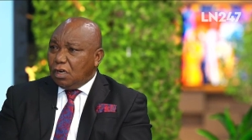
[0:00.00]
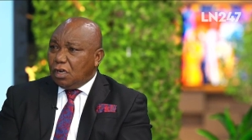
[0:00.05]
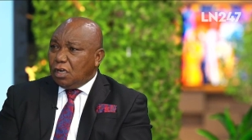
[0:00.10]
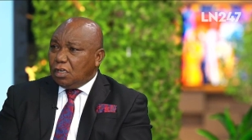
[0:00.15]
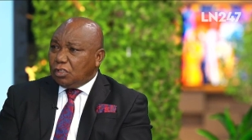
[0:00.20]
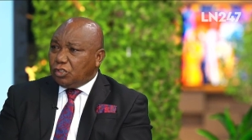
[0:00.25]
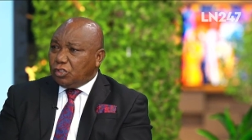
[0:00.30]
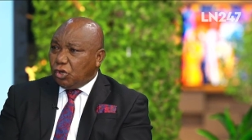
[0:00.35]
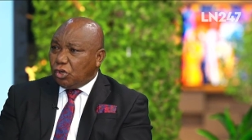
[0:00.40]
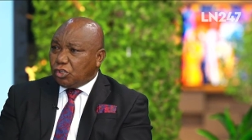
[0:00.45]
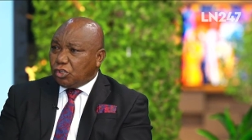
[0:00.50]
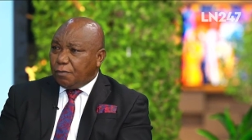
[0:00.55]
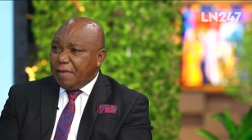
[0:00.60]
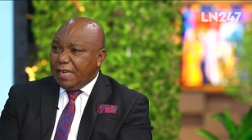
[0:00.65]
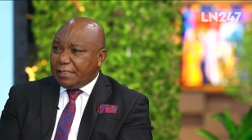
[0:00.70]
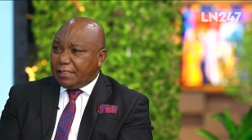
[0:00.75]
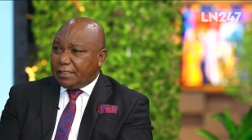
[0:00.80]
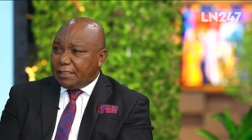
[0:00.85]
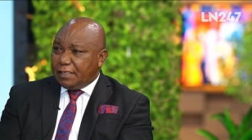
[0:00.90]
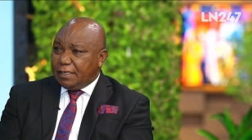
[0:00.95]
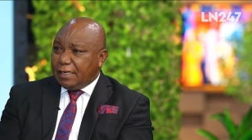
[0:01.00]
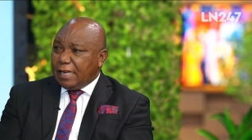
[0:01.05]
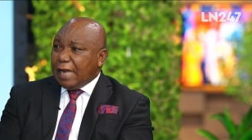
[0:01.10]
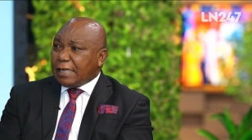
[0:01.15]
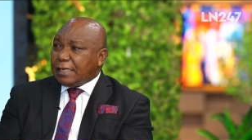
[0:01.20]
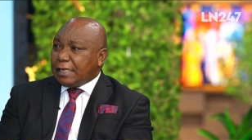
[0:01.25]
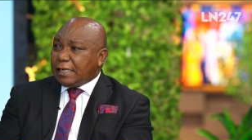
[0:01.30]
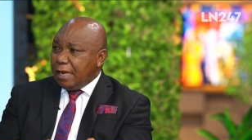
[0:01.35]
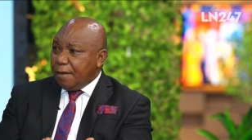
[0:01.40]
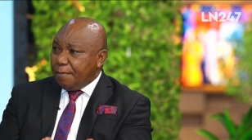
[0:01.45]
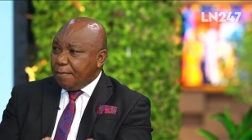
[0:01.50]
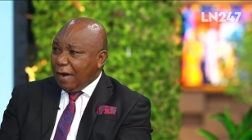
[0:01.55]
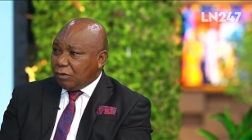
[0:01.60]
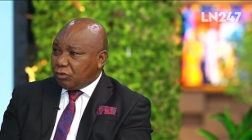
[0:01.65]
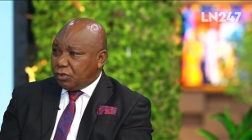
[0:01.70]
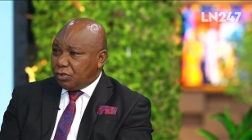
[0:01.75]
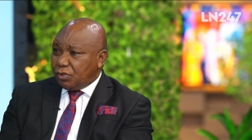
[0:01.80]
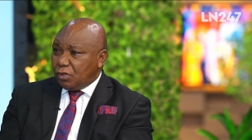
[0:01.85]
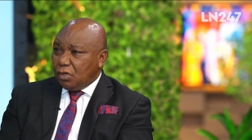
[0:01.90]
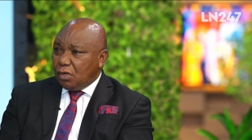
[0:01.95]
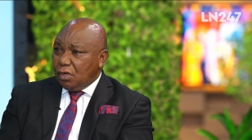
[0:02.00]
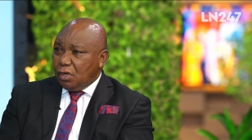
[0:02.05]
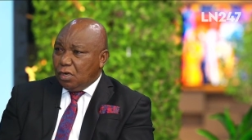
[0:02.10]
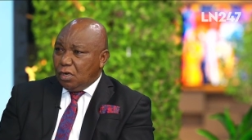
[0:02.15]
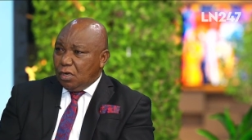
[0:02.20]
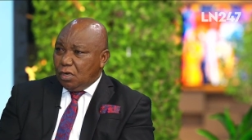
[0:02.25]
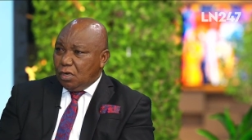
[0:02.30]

uh, judgment that came out,